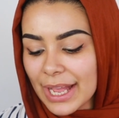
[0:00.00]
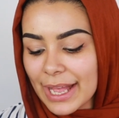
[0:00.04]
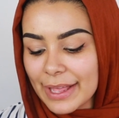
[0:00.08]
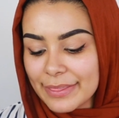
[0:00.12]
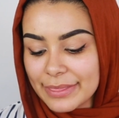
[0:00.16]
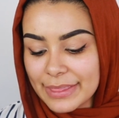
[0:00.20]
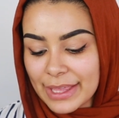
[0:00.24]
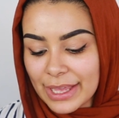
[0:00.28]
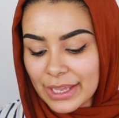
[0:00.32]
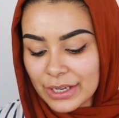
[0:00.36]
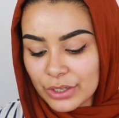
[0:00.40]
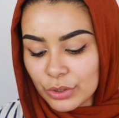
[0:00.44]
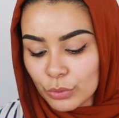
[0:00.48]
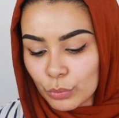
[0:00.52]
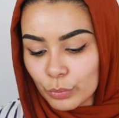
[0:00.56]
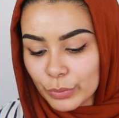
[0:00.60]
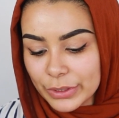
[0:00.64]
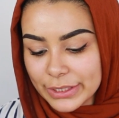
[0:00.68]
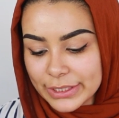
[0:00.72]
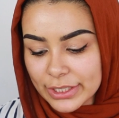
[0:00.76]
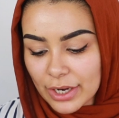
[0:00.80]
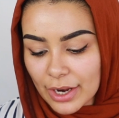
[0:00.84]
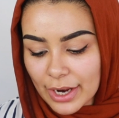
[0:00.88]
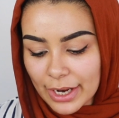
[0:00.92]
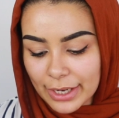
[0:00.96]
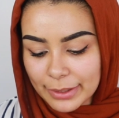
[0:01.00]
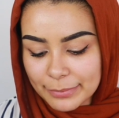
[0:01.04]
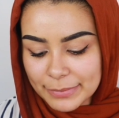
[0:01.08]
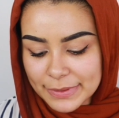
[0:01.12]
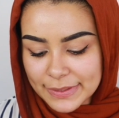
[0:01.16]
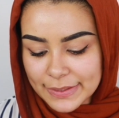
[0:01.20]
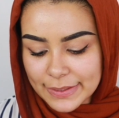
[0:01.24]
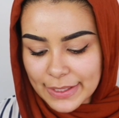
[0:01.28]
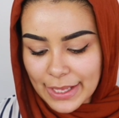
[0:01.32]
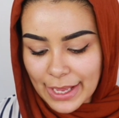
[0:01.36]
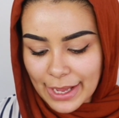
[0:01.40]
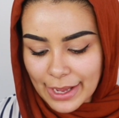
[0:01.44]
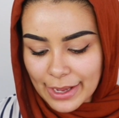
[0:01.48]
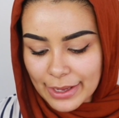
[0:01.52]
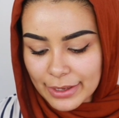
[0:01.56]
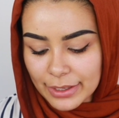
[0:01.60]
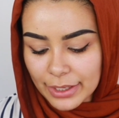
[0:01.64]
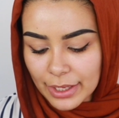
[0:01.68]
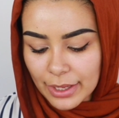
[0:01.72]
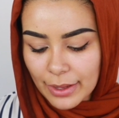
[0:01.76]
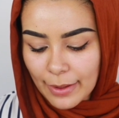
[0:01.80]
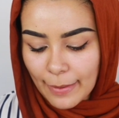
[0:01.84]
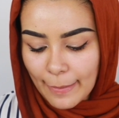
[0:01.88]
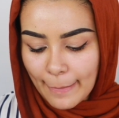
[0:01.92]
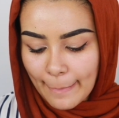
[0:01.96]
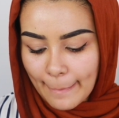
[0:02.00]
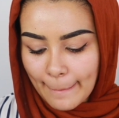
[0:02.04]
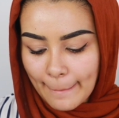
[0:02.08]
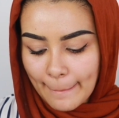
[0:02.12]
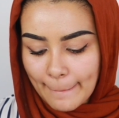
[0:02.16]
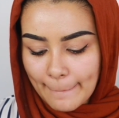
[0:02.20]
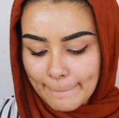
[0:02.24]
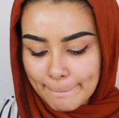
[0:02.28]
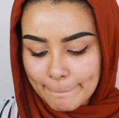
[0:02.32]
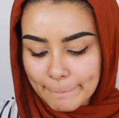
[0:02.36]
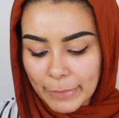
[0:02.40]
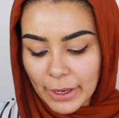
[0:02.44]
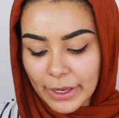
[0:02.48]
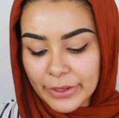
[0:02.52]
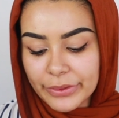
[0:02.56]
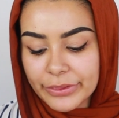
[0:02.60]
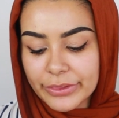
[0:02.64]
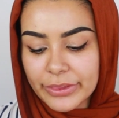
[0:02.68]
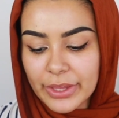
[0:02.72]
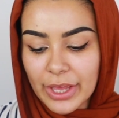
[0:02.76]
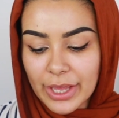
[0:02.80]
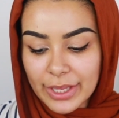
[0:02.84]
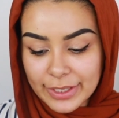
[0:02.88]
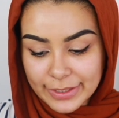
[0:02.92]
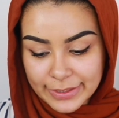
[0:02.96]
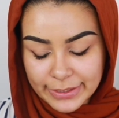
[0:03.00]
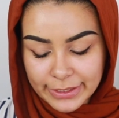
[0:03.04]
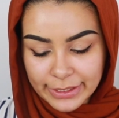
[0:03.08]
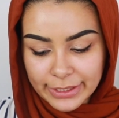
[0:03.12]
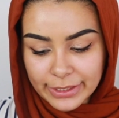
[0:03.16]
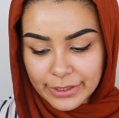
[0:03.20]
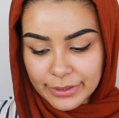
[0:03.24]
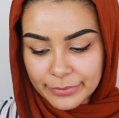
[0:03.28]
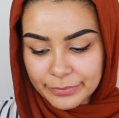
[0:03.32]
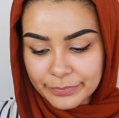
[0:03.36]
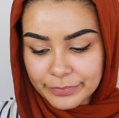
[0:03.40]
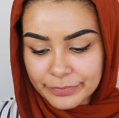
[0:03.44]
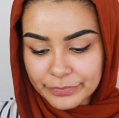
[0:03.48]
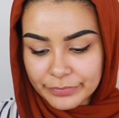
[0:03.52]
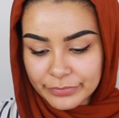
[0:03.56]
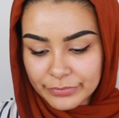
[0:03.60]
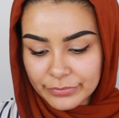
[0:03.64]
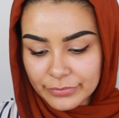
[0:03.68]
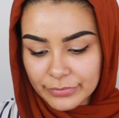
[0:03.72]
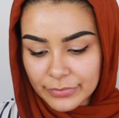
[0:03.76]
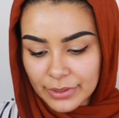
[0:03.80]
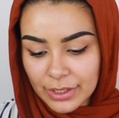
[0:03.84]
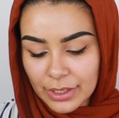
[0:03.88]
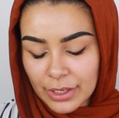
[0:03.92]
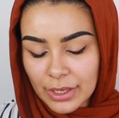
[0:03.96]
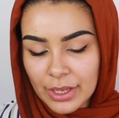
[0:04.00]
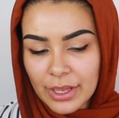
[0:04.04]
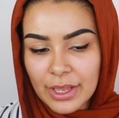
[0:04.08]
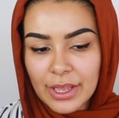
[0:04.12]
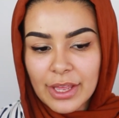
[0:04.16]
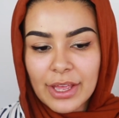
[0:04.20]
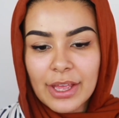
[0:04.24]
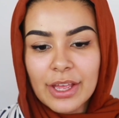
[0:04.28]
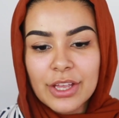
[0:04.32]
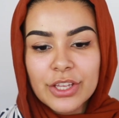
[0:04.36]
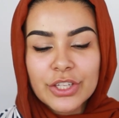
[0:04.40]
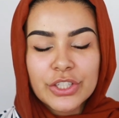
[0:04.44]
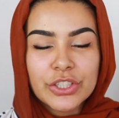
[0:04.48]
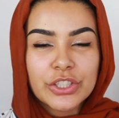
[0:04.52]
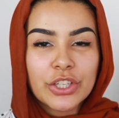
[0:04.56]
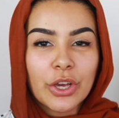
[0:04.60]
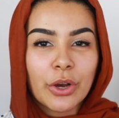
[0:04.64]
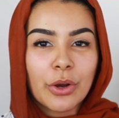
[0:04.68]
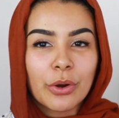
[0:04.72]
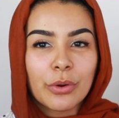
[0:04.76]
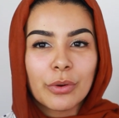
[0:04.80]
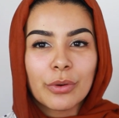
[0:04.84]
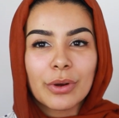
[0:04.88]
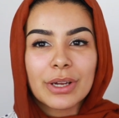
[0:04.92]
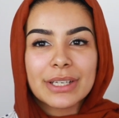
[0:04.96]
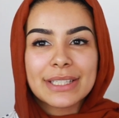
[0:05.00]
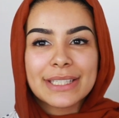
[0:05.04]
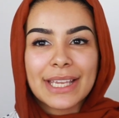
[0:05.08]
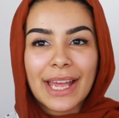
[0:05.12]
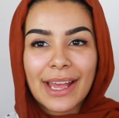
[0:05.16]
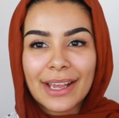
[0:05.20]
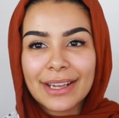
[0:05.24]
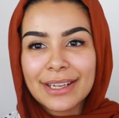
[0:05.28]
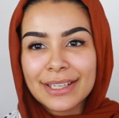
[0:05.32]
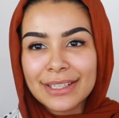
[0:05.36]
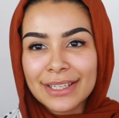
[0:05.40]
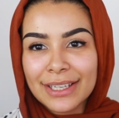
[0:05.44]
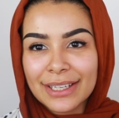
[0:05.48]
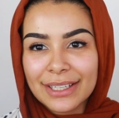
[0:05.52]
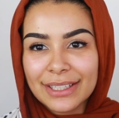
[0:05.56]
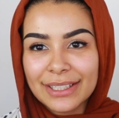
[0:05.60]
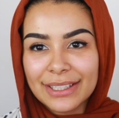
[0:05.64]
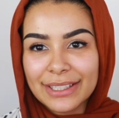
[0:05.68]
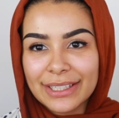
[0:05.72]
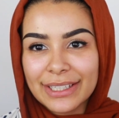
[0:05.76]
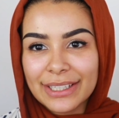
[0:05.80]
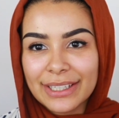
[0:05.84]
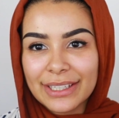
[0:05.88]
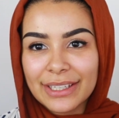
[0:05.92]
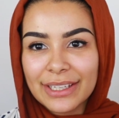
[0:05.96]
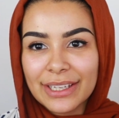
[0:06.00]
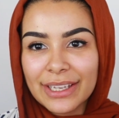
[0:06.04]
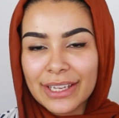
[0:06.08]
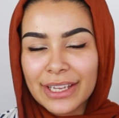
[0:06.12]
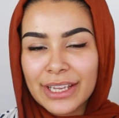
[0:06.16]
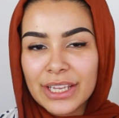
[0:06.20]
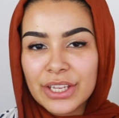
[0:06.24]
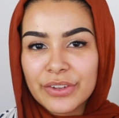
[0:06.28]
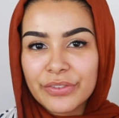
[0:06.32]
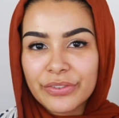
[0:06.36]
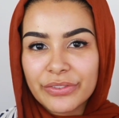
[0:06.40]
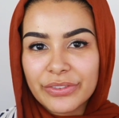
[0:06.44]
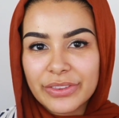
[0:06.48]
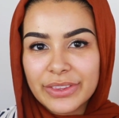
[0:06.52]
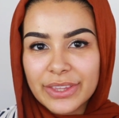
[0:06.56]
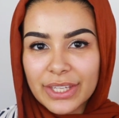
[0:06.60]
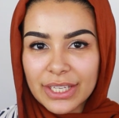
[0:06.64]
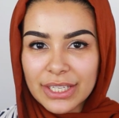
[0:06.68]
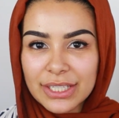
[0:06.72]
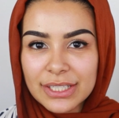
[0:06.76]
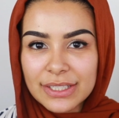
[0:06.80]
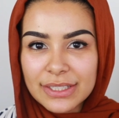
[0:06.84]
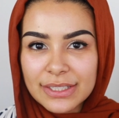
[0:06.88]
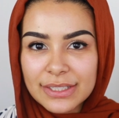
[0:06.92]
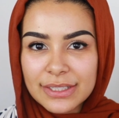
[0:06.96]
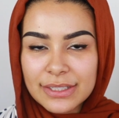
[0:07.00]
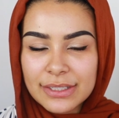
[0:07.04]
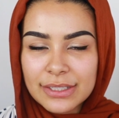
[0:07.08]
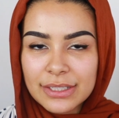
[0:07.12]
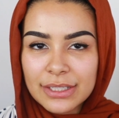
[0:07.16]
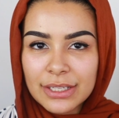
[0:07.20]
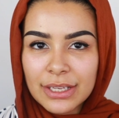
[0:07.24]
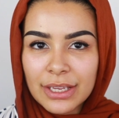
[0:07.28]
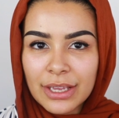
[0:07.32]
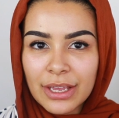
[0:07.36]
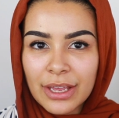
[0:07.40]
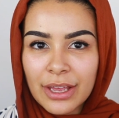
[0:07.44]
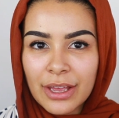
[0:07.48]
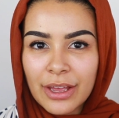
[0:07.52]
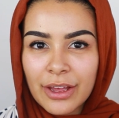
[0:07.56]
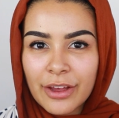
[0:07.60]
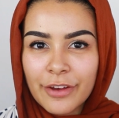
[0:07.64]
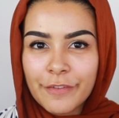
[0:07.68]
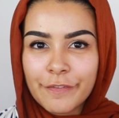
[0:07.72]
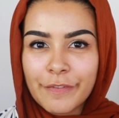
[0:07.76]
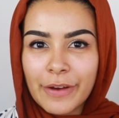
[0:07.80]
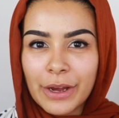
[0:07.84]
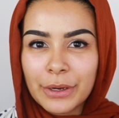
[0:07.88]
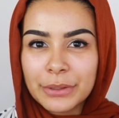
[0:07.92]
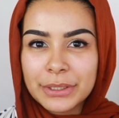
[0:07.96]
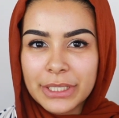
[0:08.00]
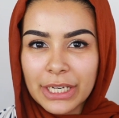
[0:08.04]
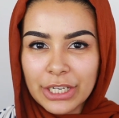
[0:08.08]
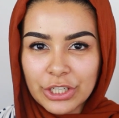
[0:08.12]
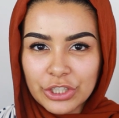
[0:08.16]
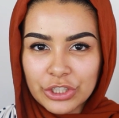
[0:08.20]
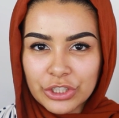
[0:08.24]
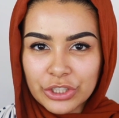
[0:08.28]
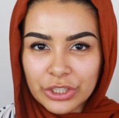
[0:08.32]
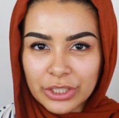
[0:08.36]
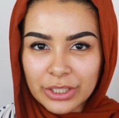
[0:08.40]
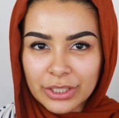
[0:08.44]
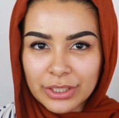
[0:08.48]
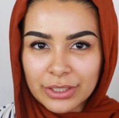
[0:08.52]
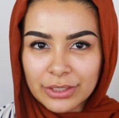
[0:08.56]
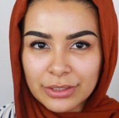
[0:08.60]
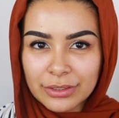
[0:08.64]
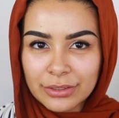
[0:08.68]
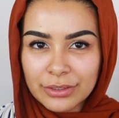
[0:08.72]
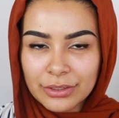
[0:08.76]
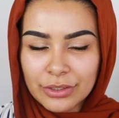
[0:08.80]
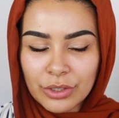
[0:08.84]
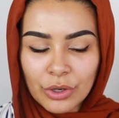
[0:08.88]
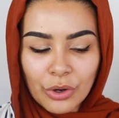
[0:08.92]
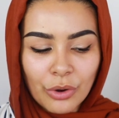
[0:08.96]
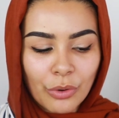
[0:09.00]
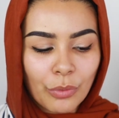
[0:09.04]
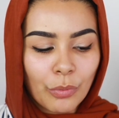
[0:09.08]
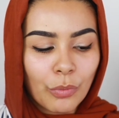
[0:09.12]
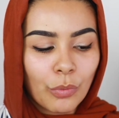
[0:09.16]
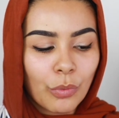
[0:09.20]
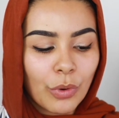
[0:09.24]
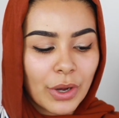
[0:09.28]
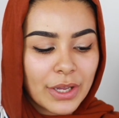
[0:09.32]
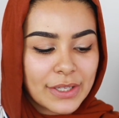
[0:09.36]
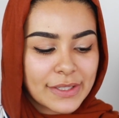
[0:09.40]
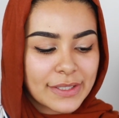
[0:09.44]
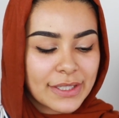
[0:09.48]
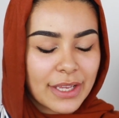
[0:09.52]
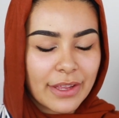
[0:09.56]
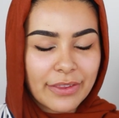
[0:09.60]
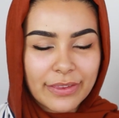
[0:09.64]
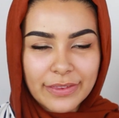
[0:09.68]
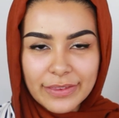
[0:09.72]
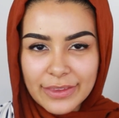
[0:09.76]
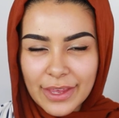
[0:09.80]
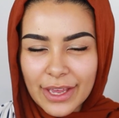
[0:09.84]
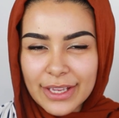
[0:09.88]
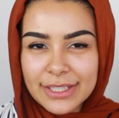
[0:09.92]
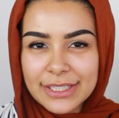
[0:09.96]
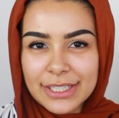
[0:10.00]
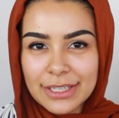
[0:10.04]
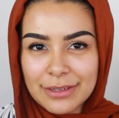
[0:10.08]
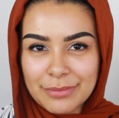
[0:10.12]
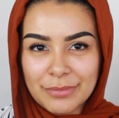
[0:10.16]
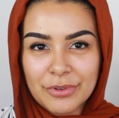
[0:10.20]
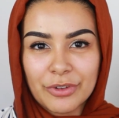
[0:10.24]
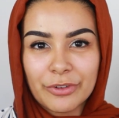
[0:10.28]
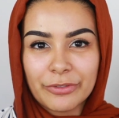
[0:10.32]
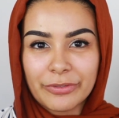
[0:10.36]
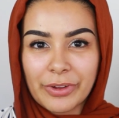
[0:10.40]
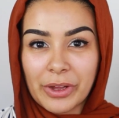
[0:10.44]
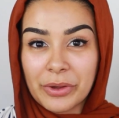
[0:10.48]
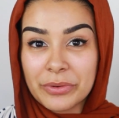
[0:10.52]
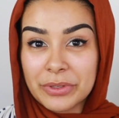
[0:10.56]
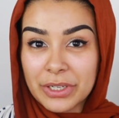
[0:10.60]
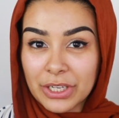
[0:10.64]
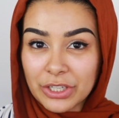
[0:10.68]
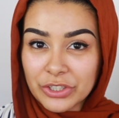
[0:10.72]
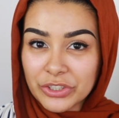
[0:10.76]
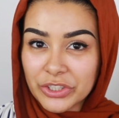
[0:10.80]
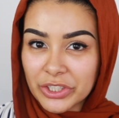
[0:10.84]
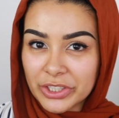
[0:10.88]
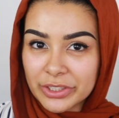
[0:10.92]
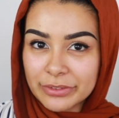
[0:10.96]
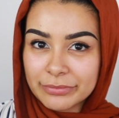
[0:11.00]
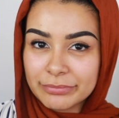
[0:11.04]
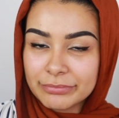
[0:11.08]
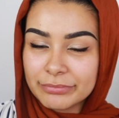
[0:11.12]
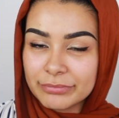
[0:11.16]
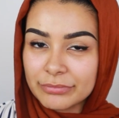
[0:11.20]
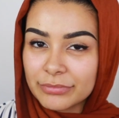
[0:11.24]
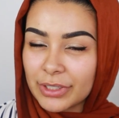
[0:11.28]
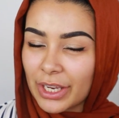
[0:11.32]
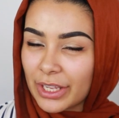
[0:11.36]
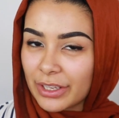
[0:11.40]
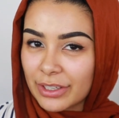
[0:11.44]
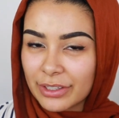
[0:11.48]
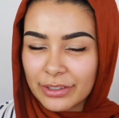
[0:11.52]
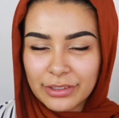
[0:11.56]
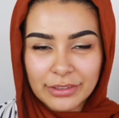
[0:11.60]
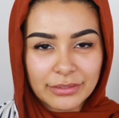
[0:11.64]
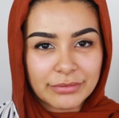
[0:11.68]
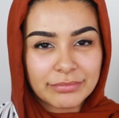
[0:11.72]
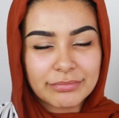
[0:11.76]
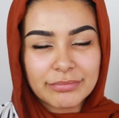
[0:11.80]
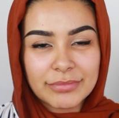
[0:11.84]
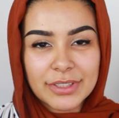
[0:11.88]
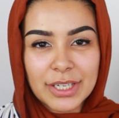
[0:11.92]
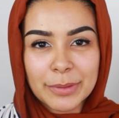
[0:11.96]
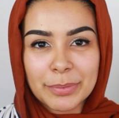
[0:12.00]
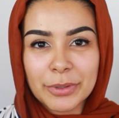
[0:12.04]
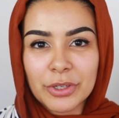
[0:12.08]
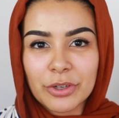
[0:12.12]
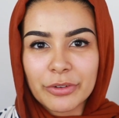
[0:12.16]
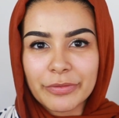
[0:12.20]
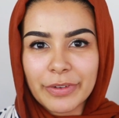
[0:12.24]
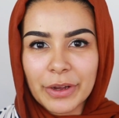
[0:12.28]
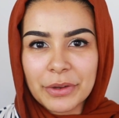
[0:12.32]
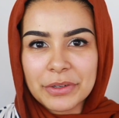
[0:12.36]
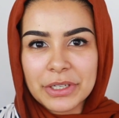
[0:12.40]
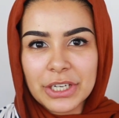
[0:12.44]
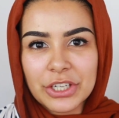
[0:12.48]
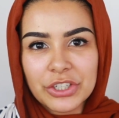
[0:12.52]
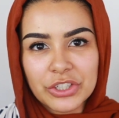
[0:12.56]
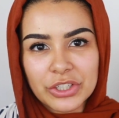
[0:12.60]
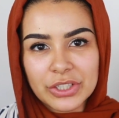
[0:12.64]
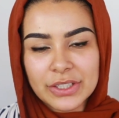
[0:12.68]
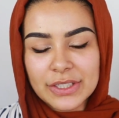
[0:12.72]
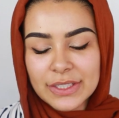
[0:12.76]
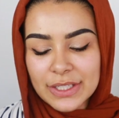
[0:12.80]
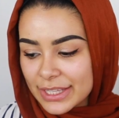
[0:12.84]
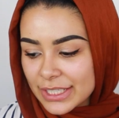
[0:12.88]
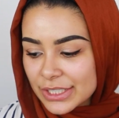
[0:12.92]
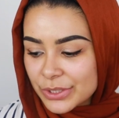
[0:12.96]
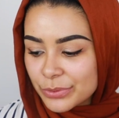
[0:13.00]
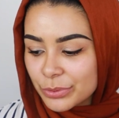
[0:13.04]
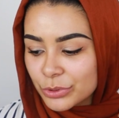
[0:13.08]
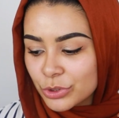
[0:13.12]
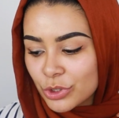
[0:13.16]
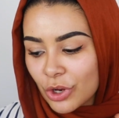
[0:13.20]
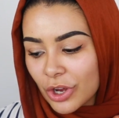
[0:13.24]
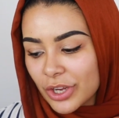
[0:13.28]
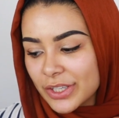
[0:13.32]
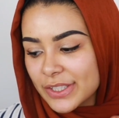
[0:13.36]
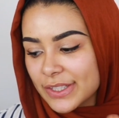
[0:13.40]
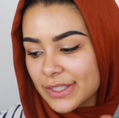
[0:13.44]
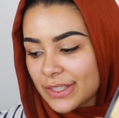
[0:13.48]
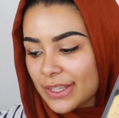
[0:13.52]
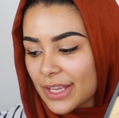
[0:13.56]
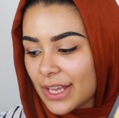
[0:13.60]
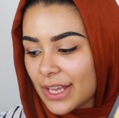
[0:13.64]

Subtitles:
And then we times that by 30. So technically, if this foundation was a 30 mil foundation, like typical foundations, this would cost